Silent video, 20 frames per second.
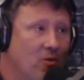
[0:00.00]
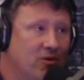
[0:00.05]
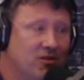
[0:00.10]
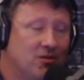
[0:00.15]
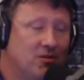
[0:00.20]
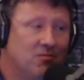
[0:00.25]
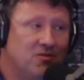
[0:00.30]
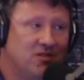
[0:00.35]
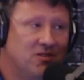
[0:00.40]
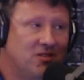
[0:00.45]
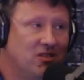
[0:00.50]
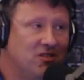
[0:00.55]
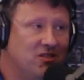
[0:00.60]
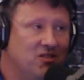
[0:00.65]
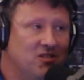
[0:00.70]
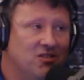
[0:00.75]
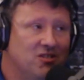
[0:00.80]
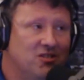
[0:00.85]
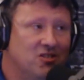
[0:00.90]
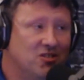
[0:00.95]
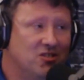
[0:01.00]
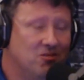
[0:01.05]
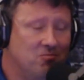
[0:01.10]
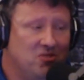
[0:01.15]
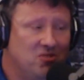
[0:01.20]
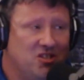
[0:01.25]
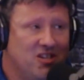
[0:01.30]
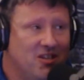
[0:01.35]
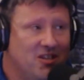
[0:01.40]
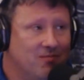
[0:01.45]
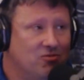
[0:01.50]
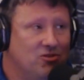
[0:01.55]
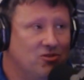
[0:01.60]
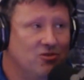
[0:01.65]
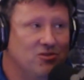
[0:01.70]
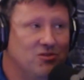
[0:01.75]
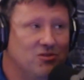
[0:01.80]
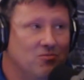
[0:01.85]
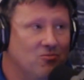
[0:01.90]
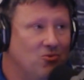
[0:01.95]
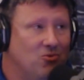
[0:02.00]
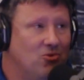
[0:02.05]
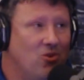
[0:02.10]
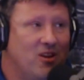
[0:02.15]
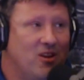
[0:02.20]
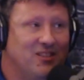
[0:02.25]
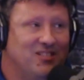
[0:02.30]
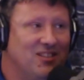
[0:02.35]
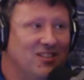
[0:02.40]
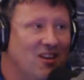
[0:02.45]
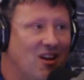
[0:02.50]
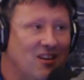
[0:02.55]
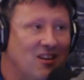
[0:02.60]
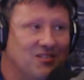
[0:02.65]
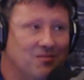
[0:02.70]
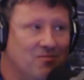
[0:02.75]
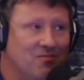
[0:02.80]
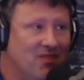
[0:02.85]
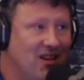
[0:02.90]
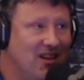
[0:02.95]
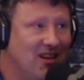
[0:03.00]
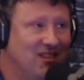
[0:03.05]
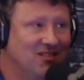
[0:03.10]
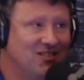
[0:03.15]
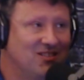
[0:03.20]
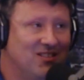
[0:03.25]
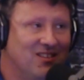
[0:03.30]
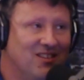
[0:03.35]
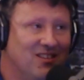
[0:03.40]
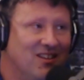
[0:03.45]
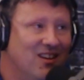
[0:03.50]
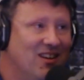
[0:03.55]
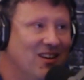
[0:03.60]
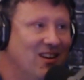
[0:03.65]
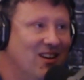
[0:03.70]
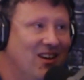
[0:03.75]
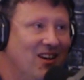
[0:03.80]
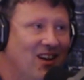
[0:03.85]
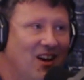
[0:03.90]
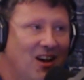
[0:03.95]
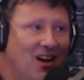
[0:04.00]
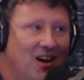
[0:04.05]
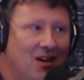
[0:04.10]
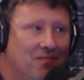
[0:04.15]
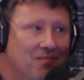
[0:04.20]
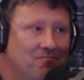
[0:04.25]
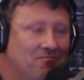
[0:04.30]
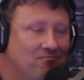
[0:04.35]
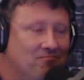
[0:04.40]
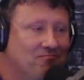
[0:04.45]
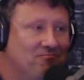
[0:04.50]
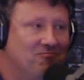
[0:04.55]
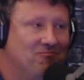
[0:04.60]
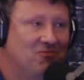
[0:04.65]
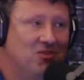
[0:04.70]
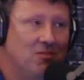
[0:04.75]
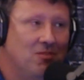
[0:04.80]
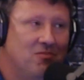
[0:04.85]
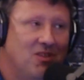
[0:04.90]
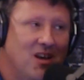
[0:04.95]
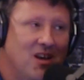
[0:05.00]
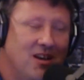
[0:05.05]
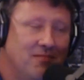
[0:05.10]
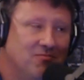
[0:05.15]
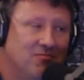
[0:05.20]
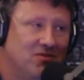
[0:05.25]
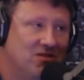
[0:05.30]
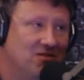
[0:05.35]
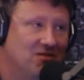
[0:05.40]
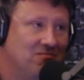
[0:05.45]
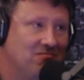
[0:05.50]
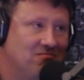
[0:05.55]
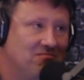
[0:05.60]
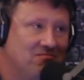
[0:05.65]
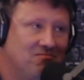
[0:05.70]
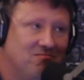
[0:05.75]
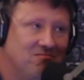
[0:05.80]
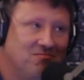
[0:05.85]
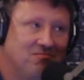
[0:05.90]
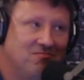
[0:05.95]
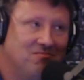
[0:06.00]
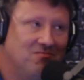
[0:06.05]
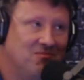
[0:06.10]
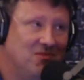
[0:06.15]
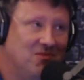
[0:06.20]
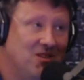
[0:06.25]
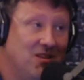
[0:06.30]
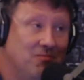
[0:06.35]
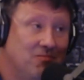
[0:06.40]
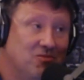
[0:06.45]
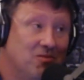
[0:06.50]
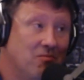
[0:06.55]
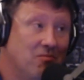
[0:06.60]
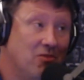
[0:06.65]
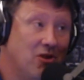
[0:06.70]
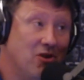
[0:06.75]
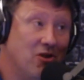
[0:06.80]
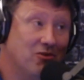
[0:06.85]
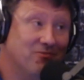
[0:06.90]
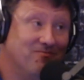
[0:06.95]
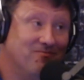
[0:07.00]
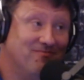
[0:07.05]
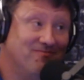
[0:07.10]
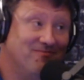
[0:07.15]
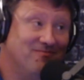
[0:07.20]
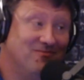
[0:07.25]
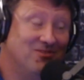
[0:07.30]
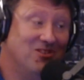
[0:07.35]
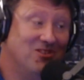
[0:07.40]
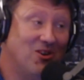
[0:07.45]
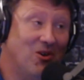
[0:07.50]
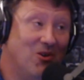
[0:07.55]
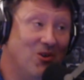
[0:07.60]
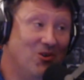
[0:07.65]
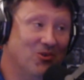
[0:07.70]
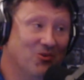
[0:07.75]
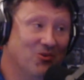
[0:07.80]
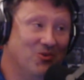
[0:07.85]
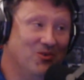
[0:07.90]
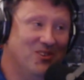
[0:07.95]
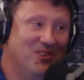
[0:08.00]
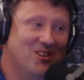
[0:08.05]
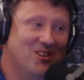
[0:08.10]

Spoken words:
with some decisions, and some GMs do some crazy, awesome things, and sometimes teams implode. So